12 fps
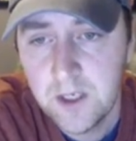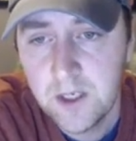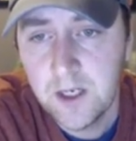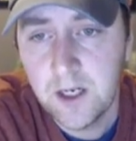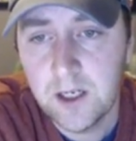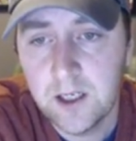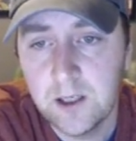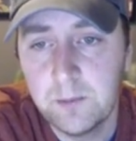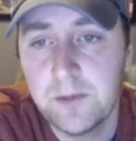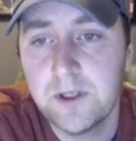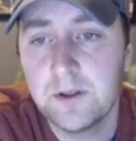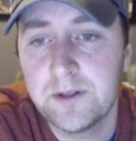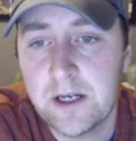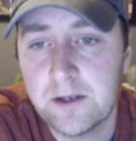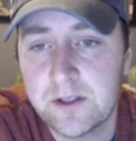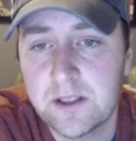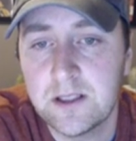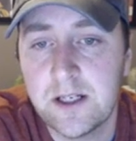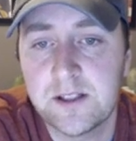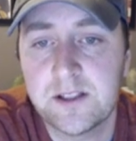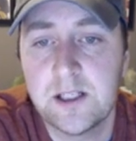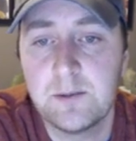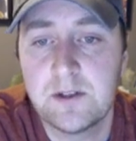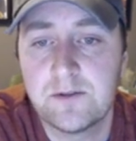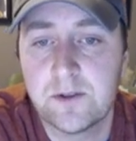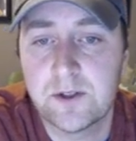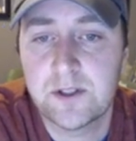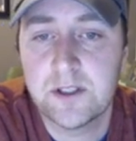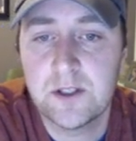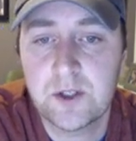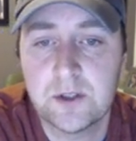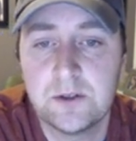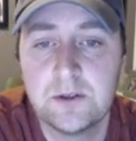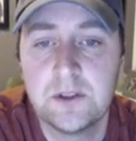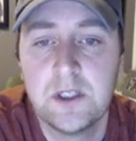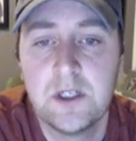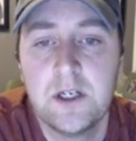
You'll now see the last name and the first initial.